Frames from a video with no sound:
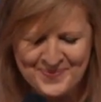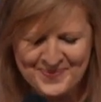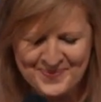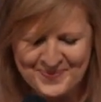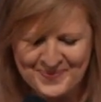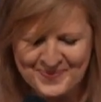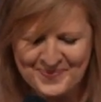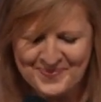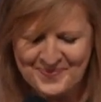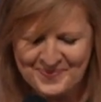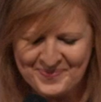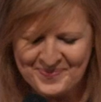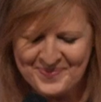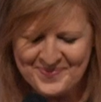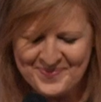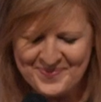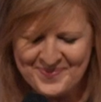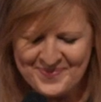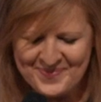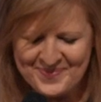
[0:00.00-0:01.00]

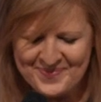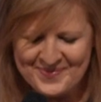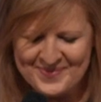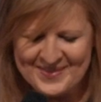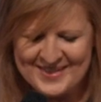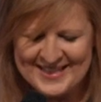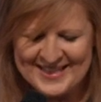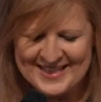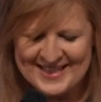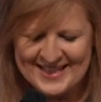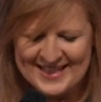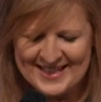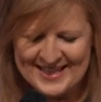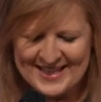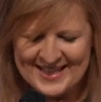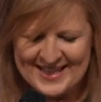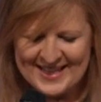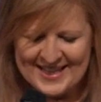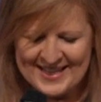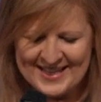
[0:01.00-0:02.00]

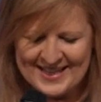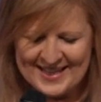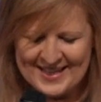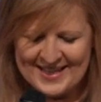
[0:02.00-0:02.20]
(no one is talking)